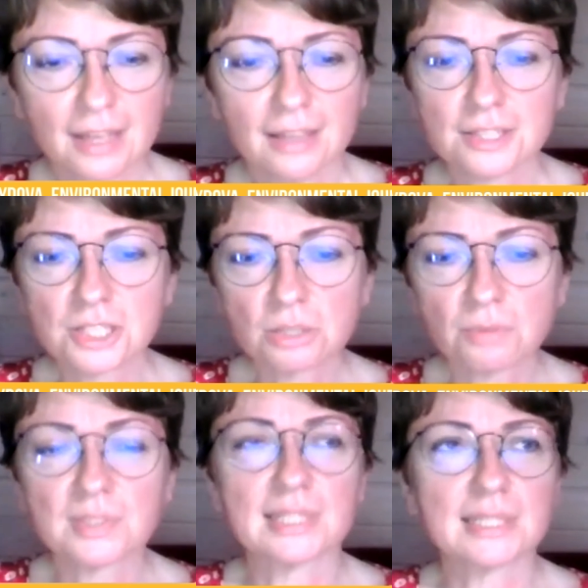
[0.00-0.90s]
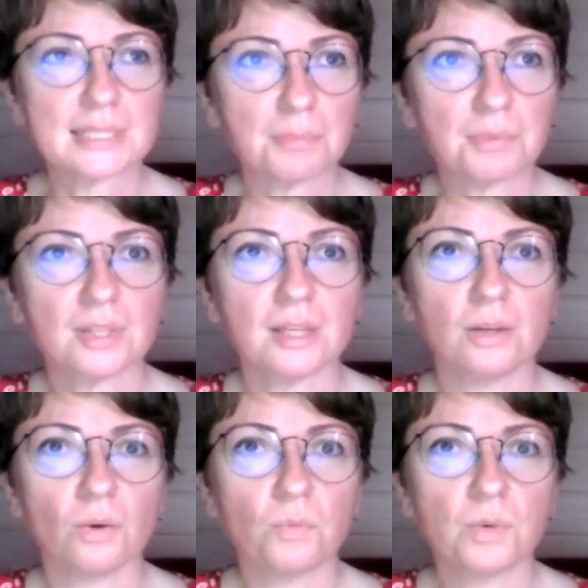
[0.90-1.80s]
This is obviously something
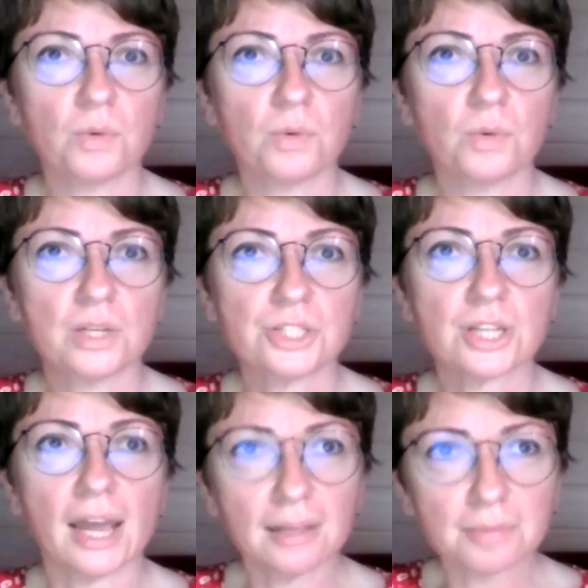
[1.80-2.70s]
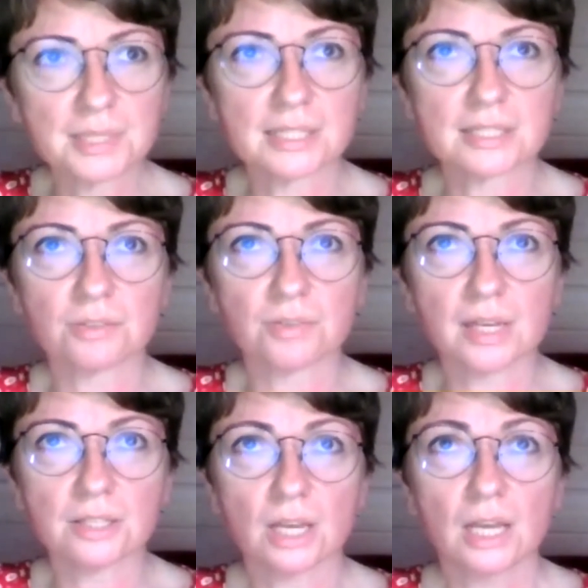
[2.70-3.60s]
which helps us create